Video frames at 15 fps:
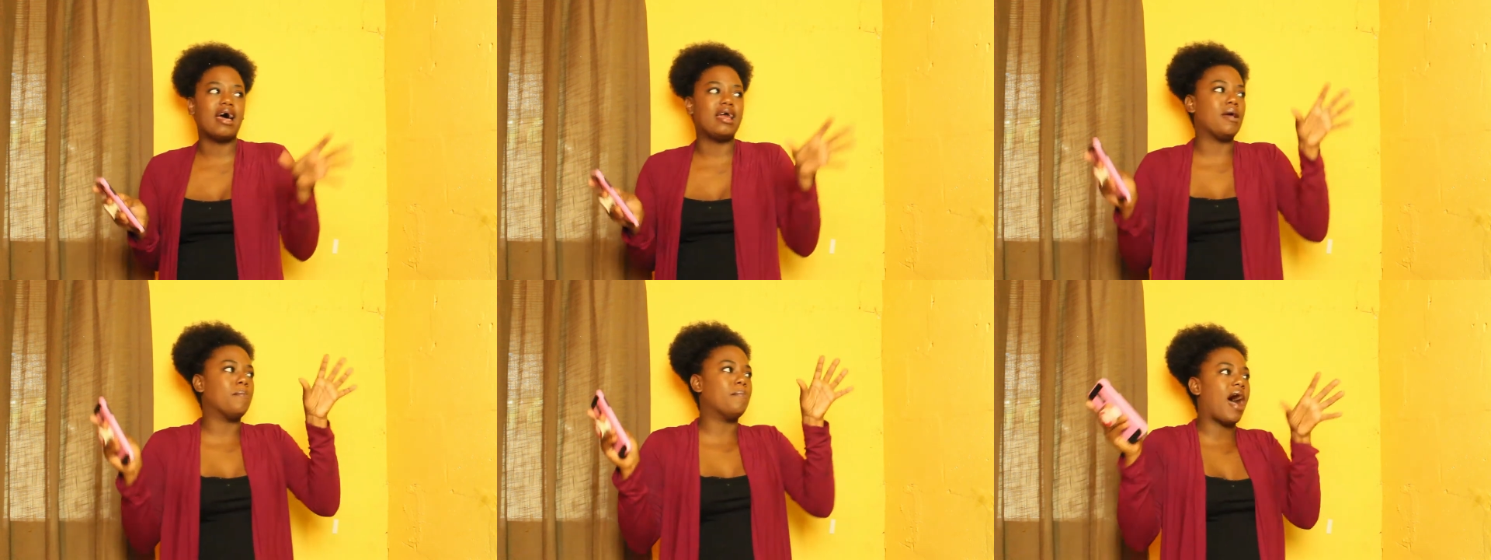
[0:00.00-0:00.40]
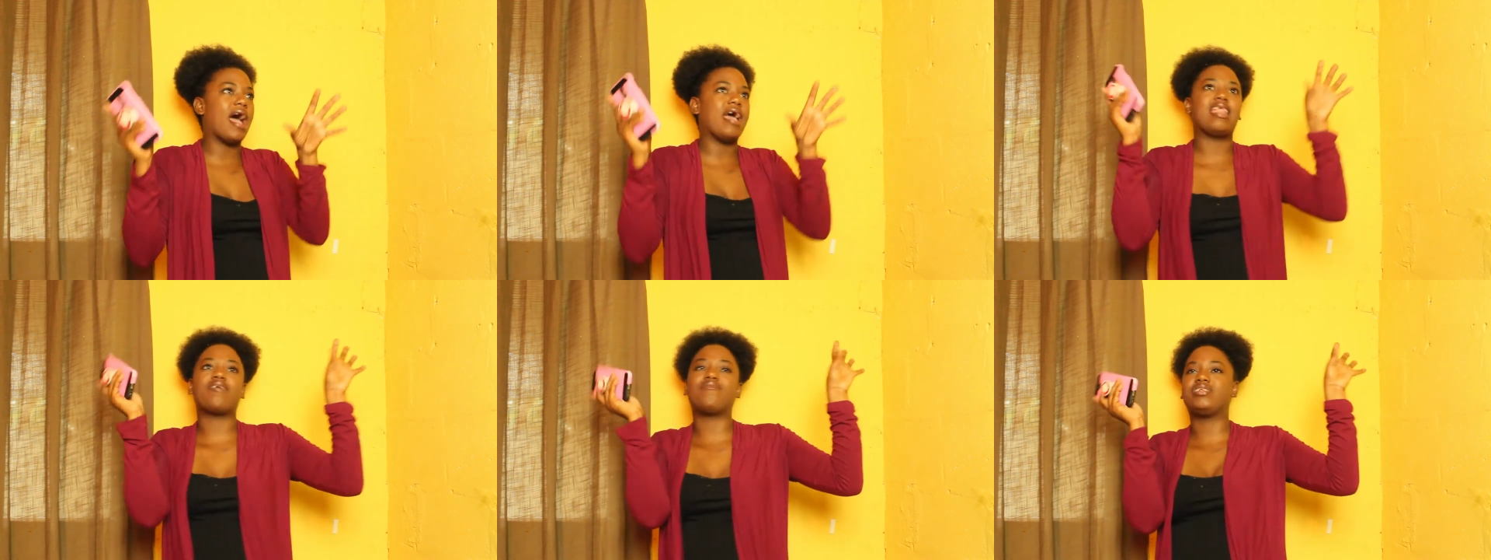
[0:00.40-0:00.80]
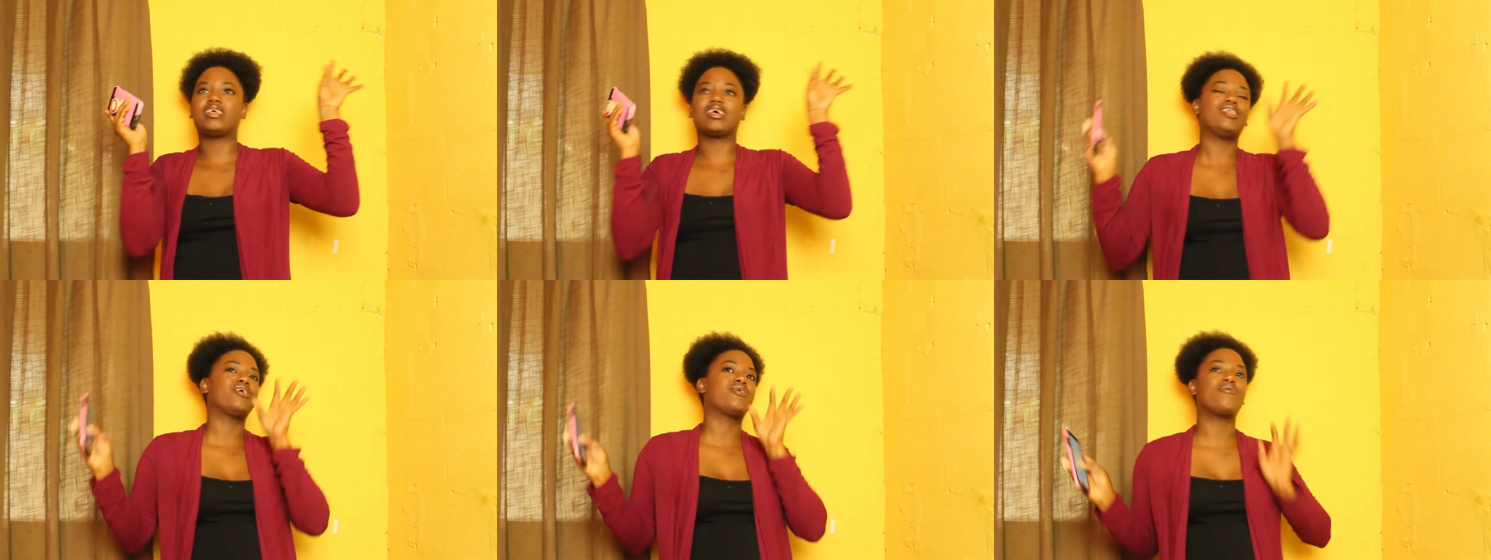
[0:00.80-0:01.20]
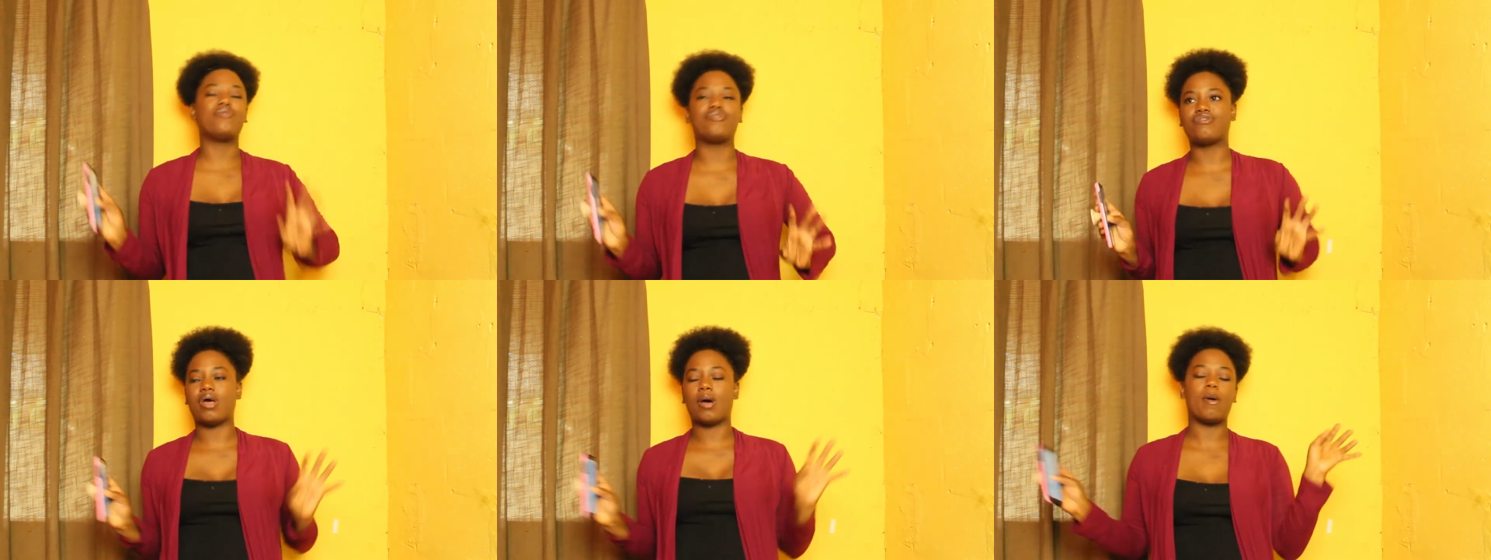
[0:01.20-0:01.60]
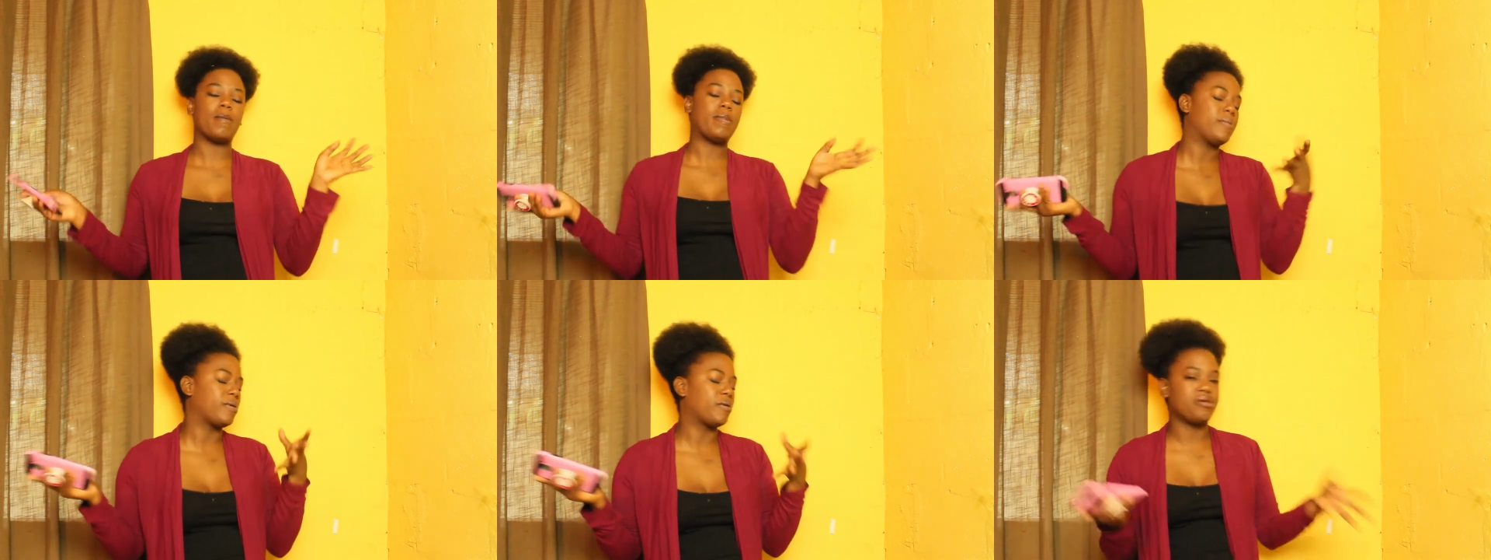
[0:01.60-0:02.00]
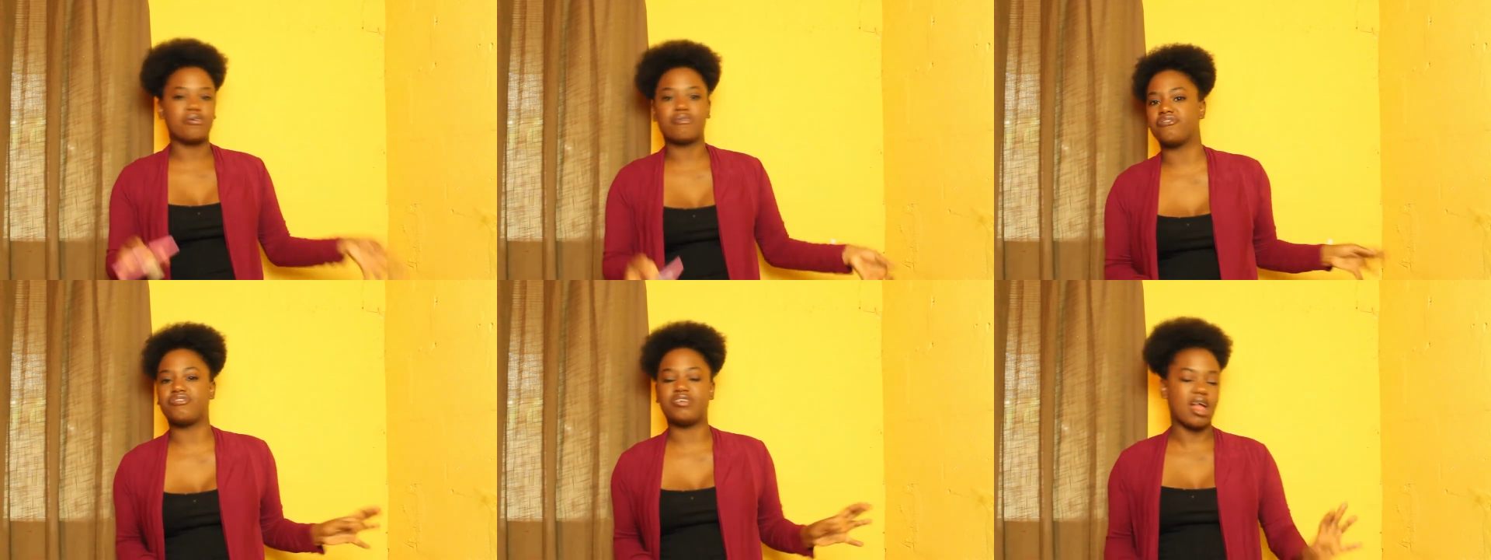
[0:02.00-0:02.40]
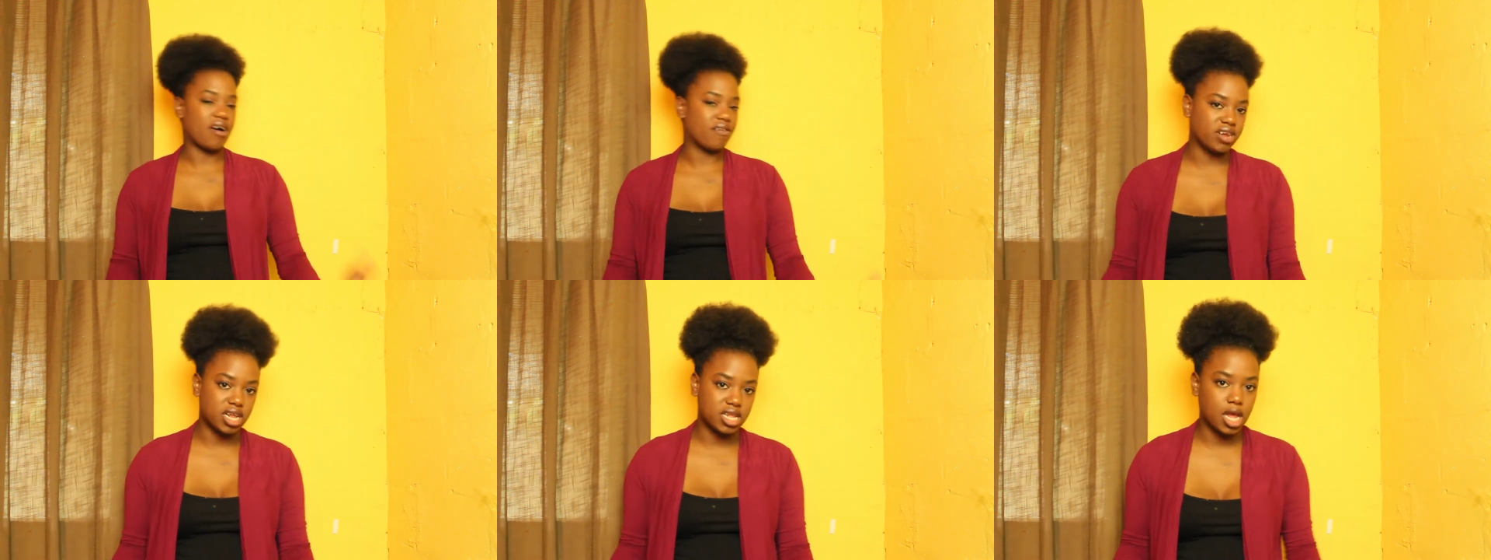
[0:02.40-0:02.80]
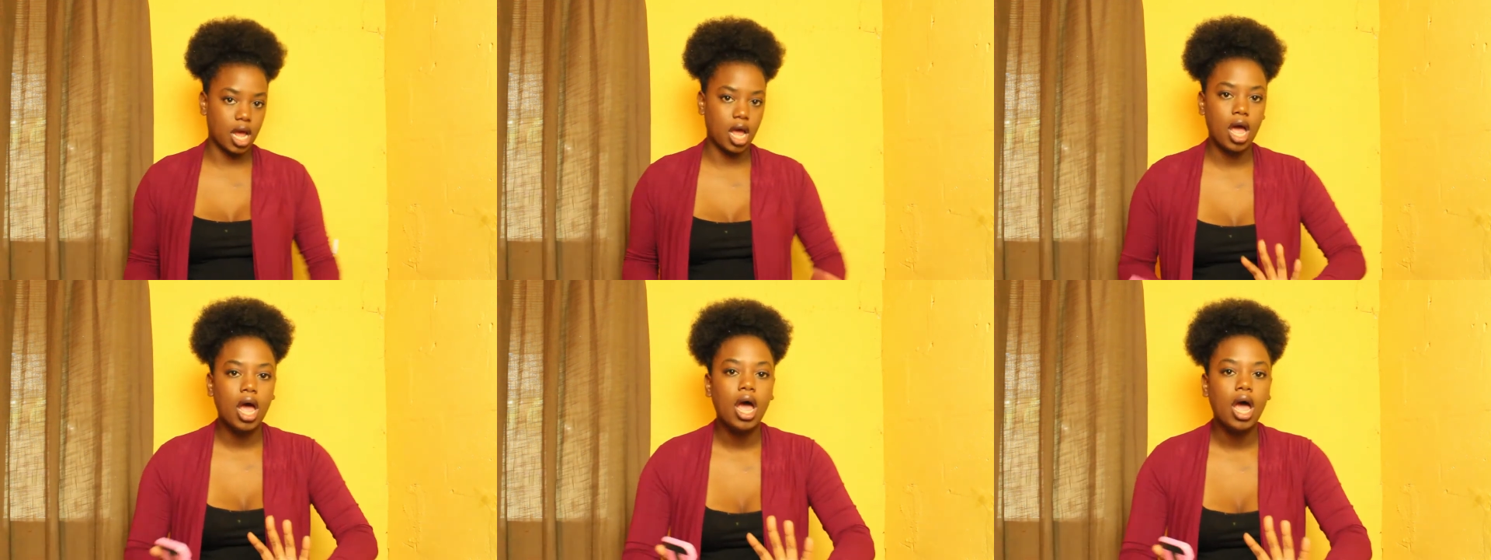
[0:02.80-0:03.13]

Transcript: and you're buying everything in the grocery. I want people going to the grocery to have nothing.